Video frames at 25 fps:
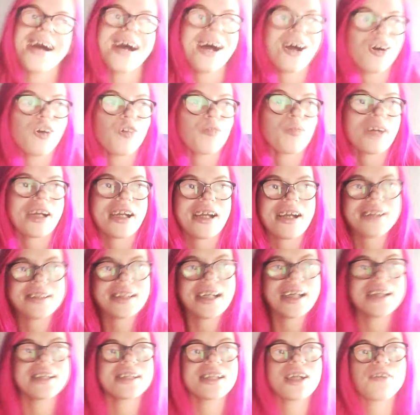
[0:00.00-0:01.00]
Oh my god,
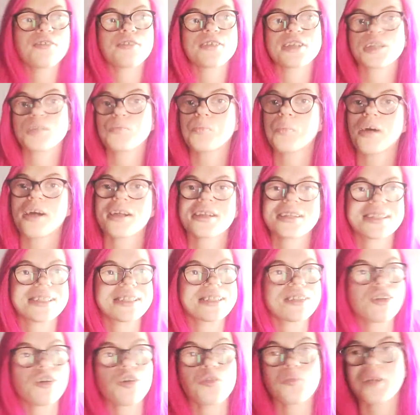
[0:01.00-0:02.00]
I love this part
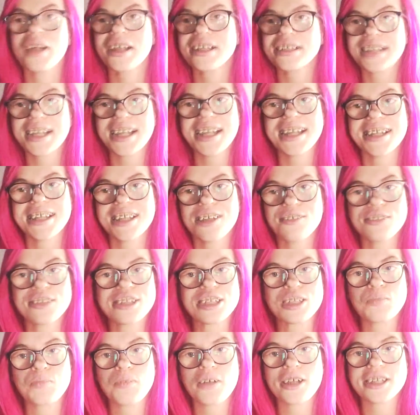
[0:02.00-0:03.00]
so much. I love
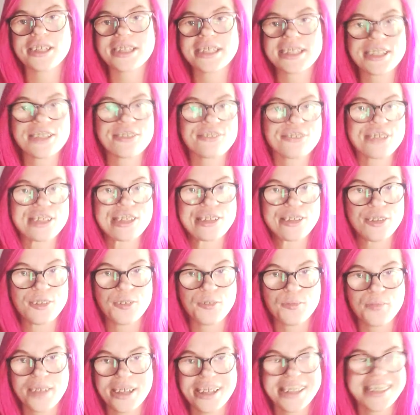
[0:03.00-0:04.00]
this part
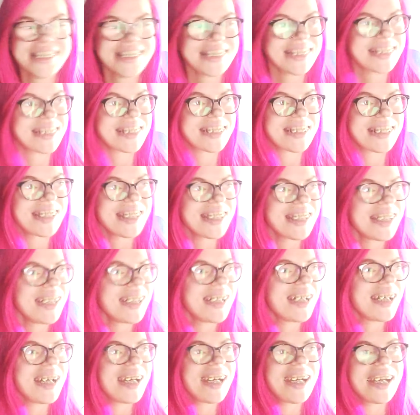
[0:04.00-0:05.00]
so much.
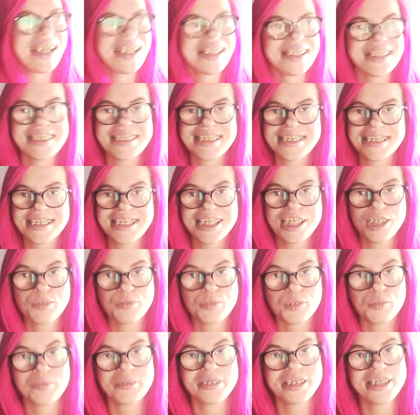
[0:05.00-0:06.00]
And they just
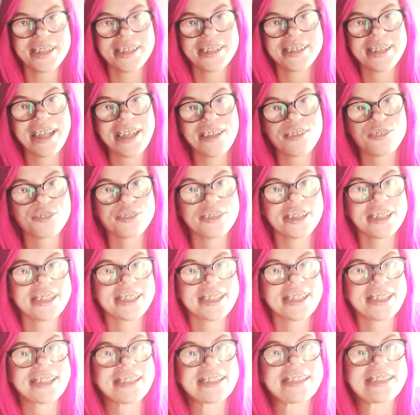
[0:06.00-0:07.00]
keep repeating that phrase
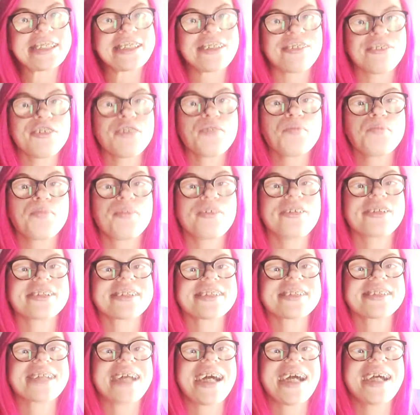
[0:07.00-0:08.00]
and it's so important.